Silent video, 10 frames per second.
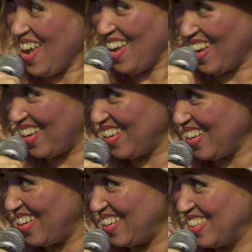
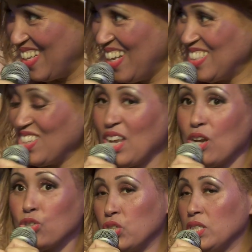Yeah. So
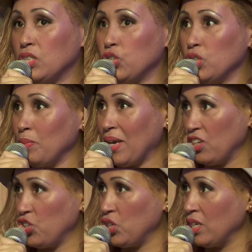now she's
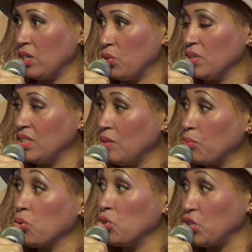managing her son,
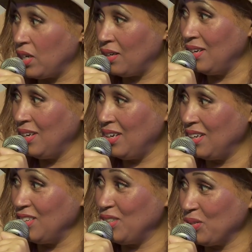Protege,
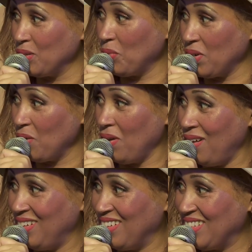and he's doing pretty
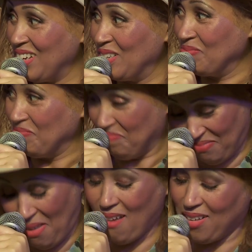well out there. Really?
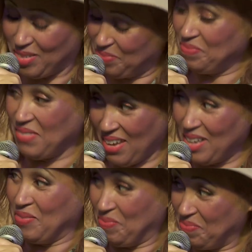That's her son? I
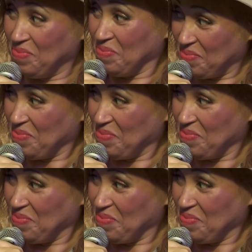love one of his